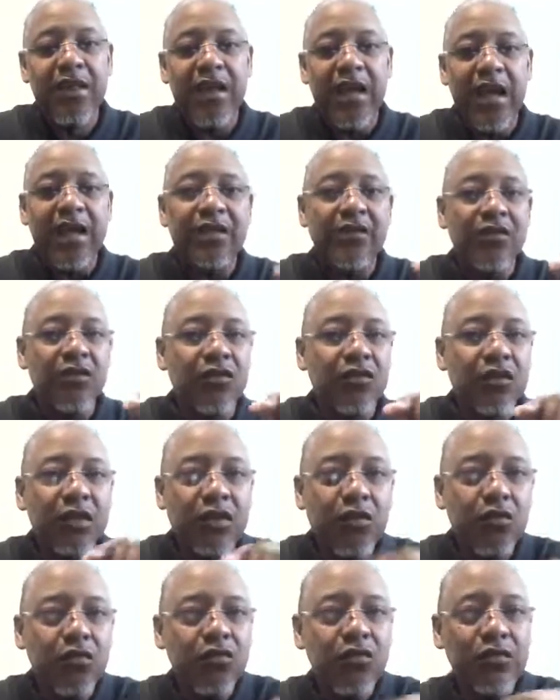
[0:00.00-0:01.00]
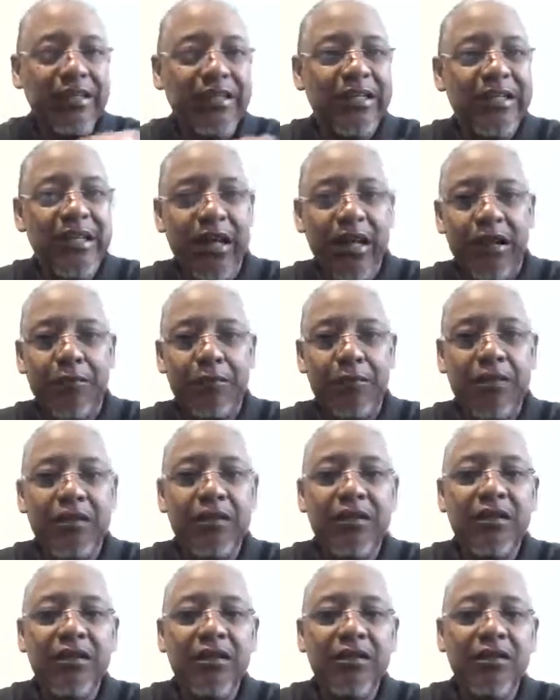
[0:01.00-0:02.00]
and your local
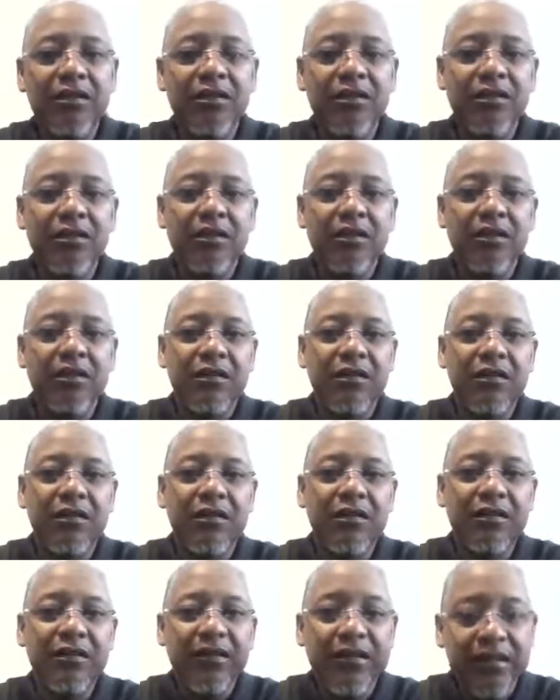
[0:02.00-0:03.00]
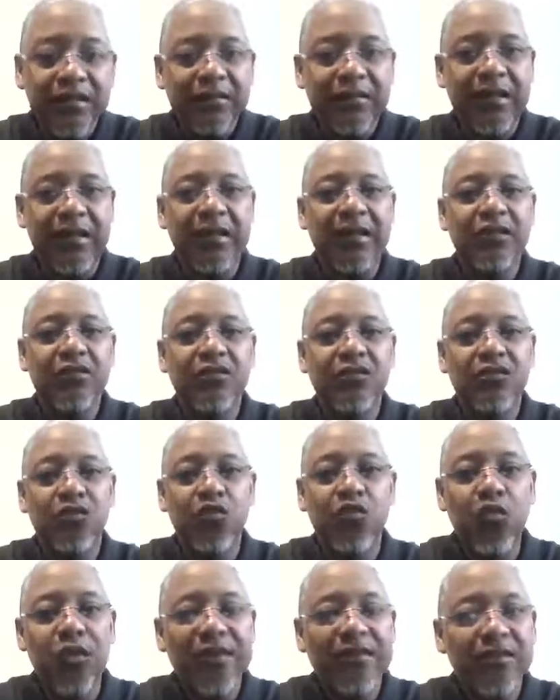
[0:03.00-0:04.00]
economy
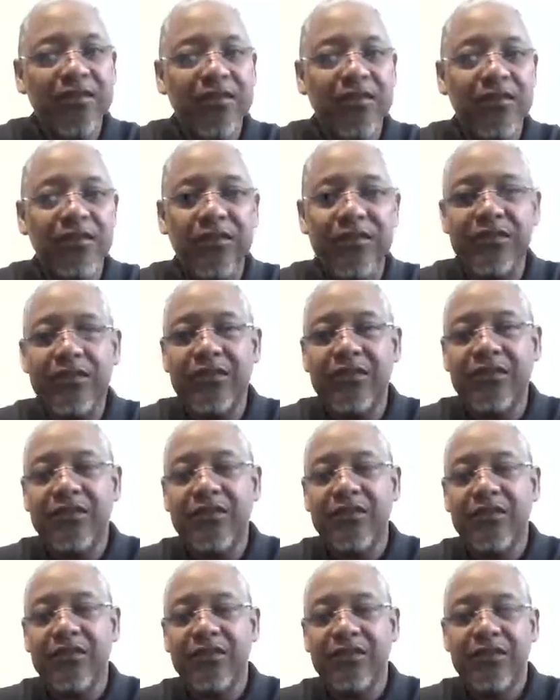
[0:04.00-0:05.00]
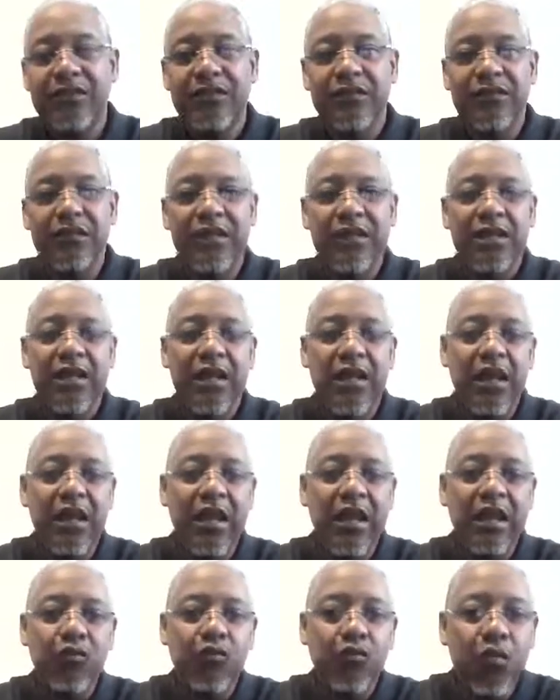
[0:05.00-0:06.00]
dictates what services
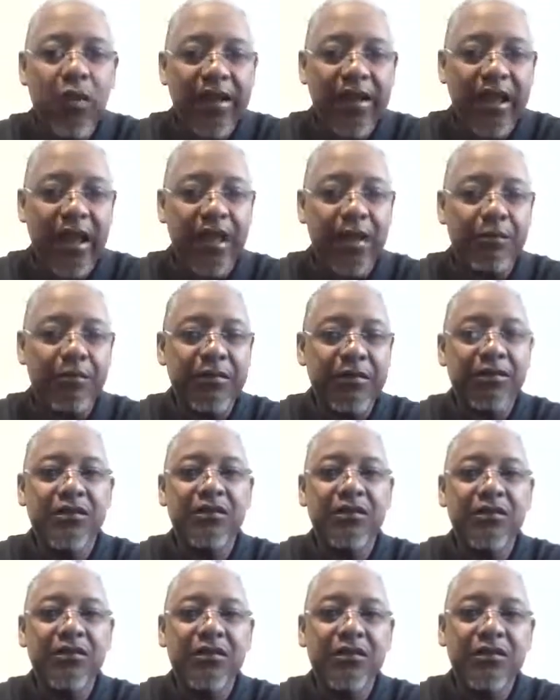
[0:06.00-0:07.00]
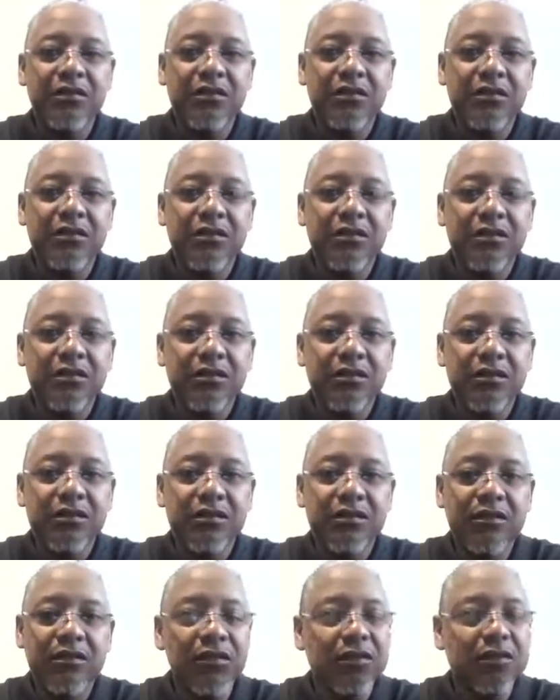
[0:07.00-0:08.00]
and what happens,
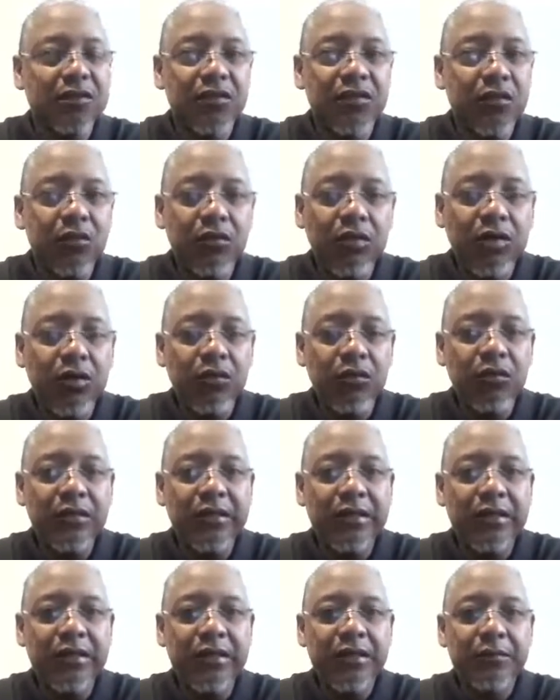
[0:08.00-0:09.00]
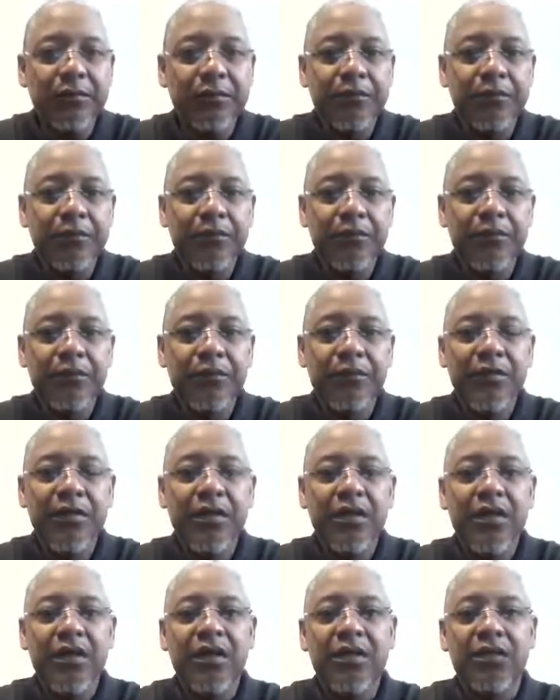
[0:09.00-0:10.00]
locally.
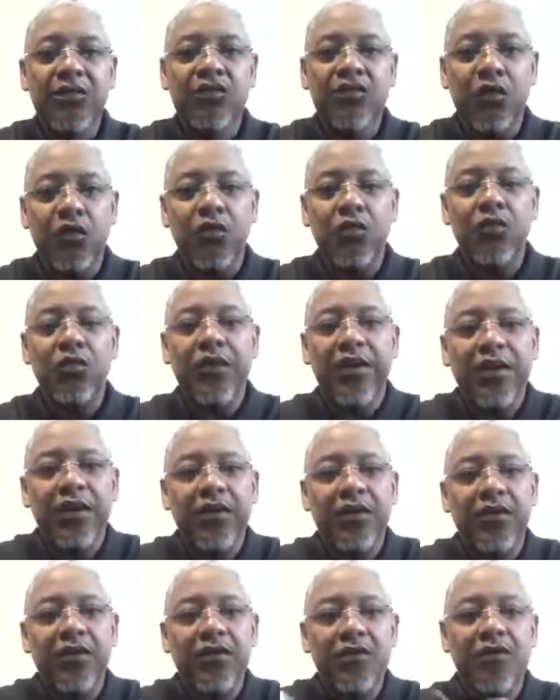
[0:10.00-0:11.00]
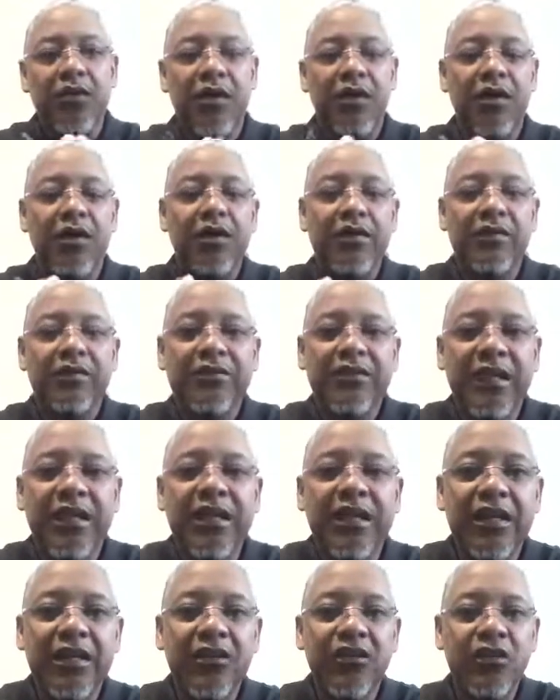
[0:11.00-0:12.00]
So here you are
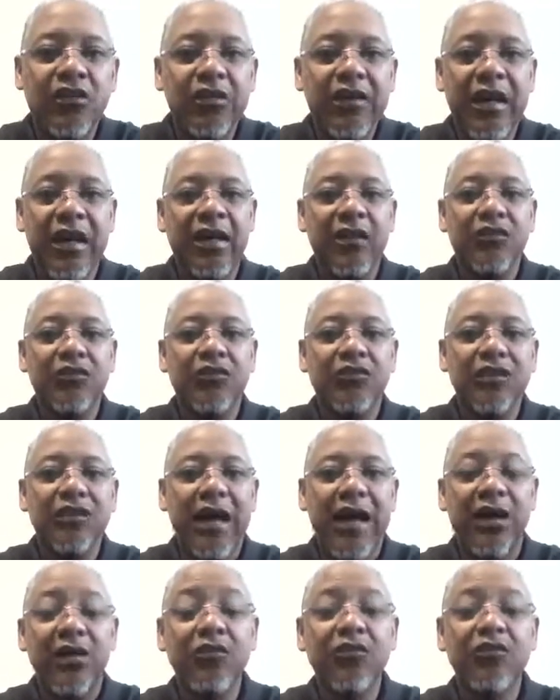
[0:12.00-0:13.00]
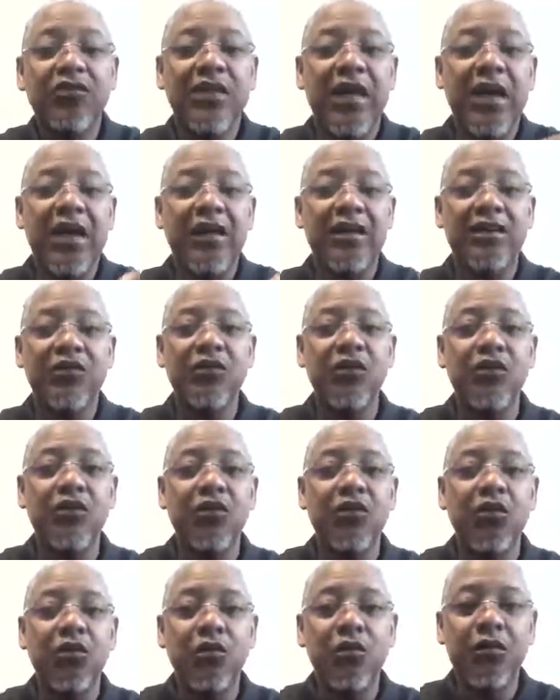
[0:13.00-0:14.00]
taking your dollars outside of your
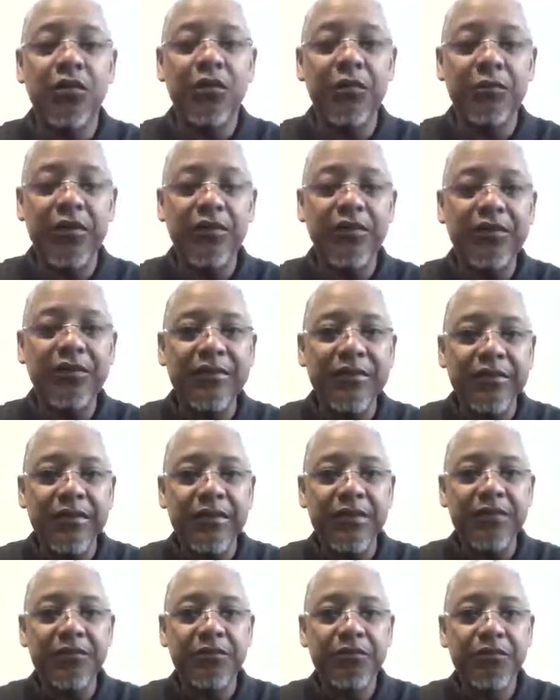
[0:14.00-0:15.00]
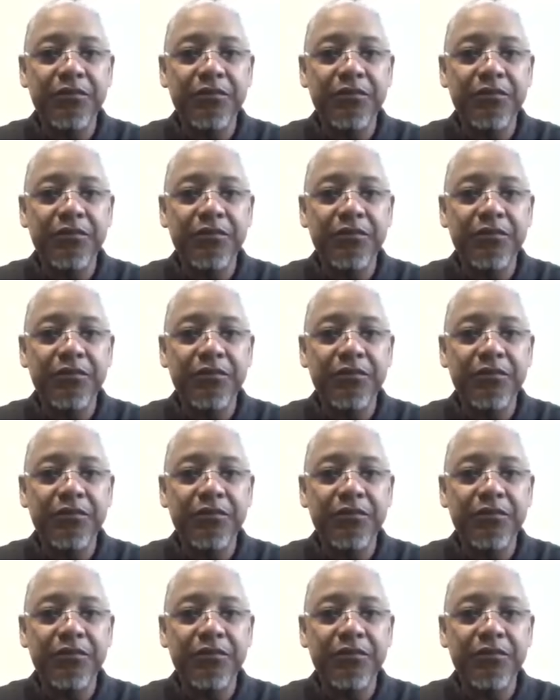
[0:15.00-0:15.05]
local community,